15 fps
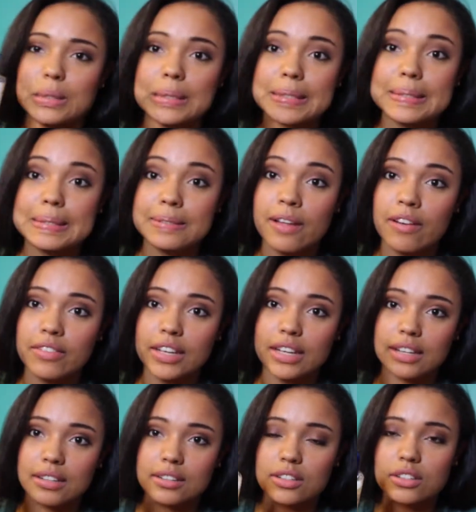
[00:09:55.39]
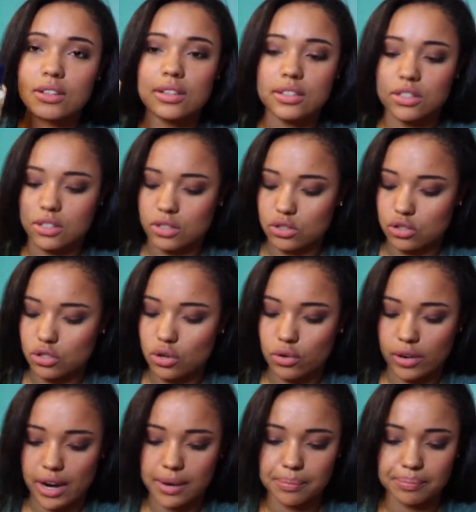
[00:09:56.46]
I love it. It's so
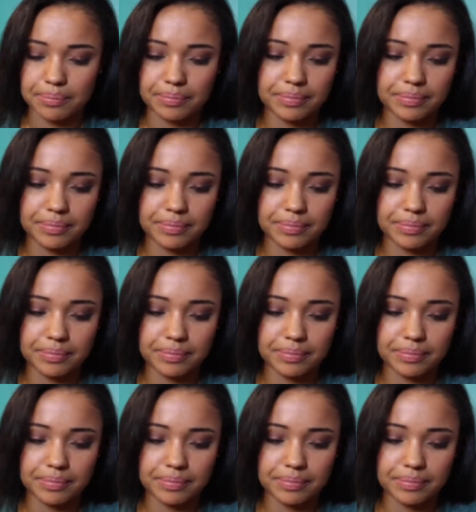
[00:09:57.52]
great.